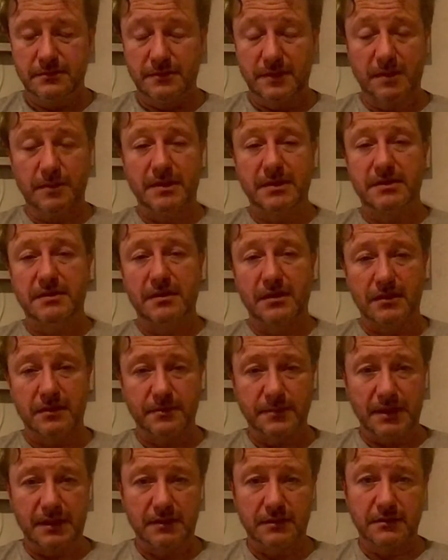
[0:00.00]
Maybe it's dark
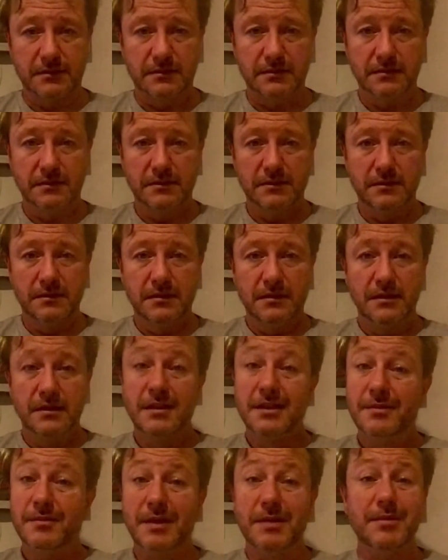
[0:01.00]
matter.
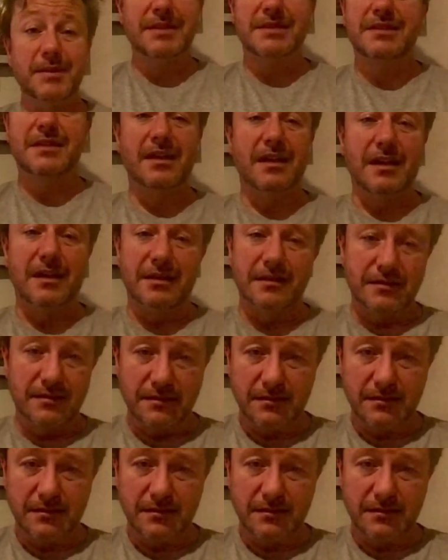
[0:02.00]
Maybe it's God.